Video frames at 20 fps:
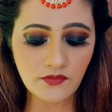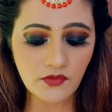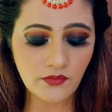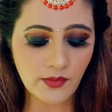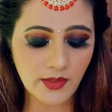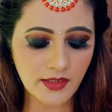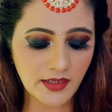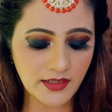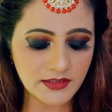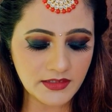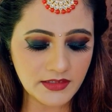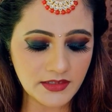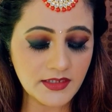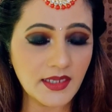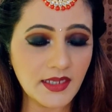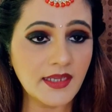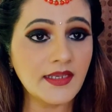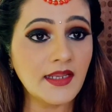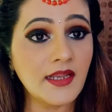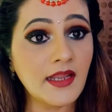for
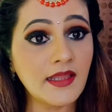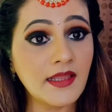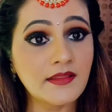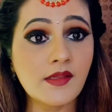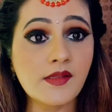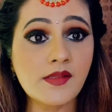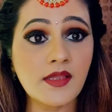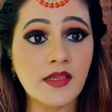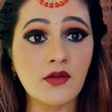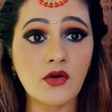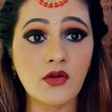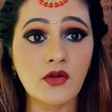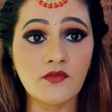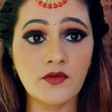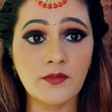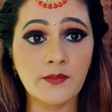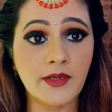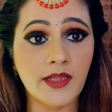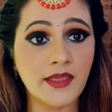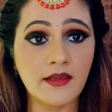$199, and this I
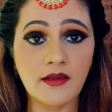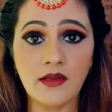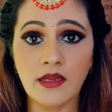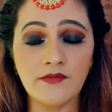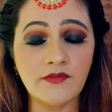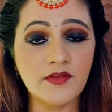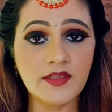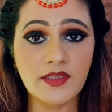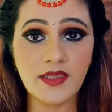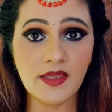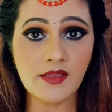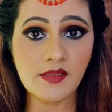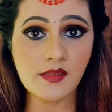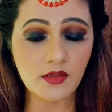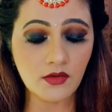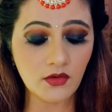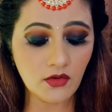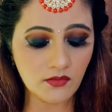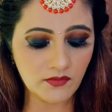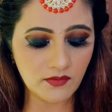got from Nykaa. Everything
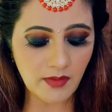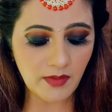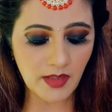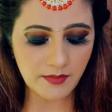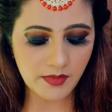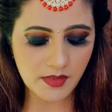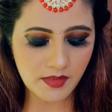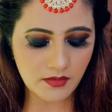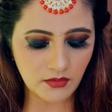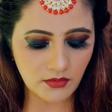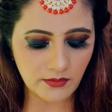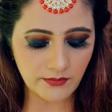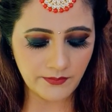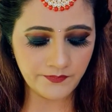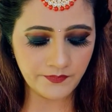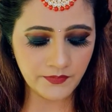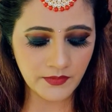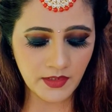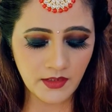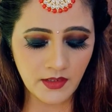else I got from Amazon.
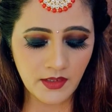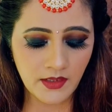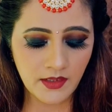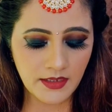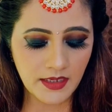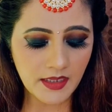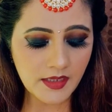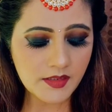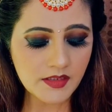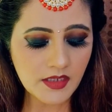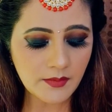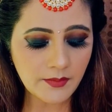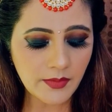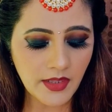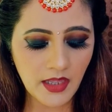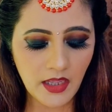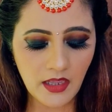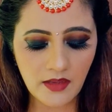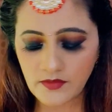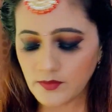Next up,
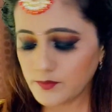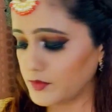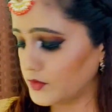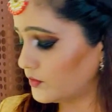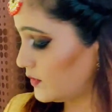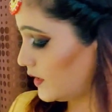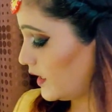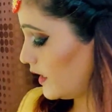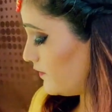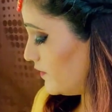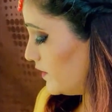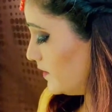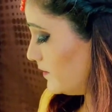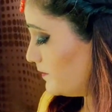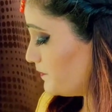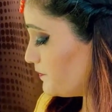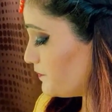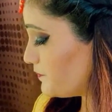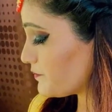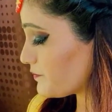I have a Blue
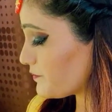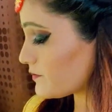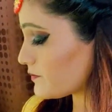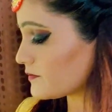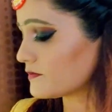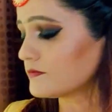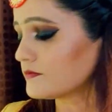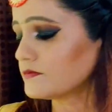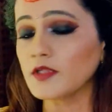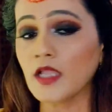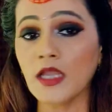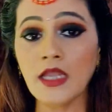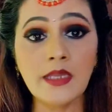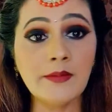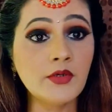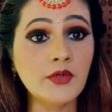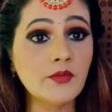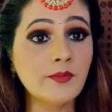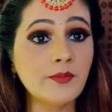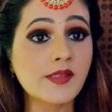Heaven
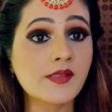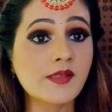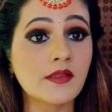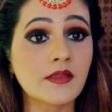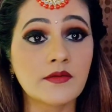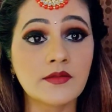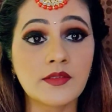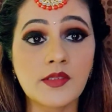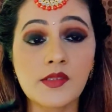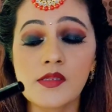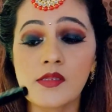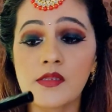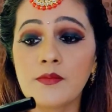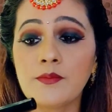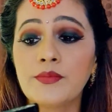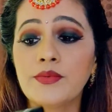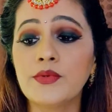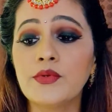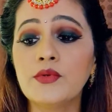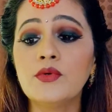eyebrow pencil. Now this is
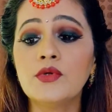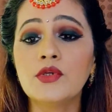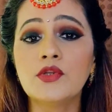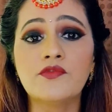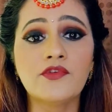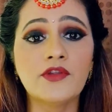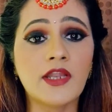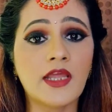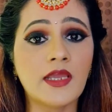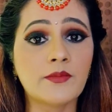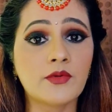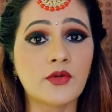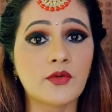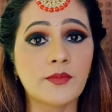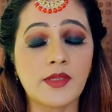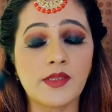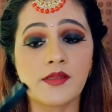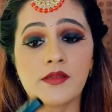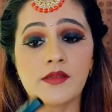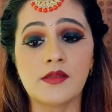a beautiful eyebrow
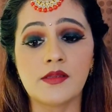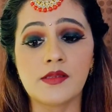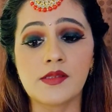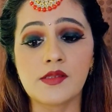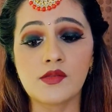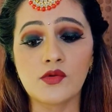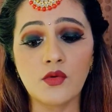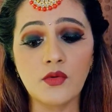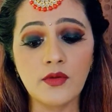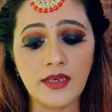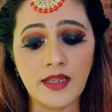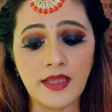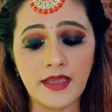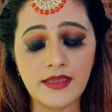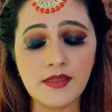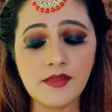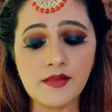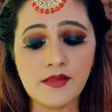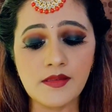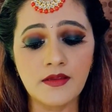pencil. It's so
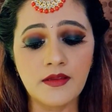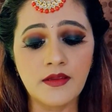nice.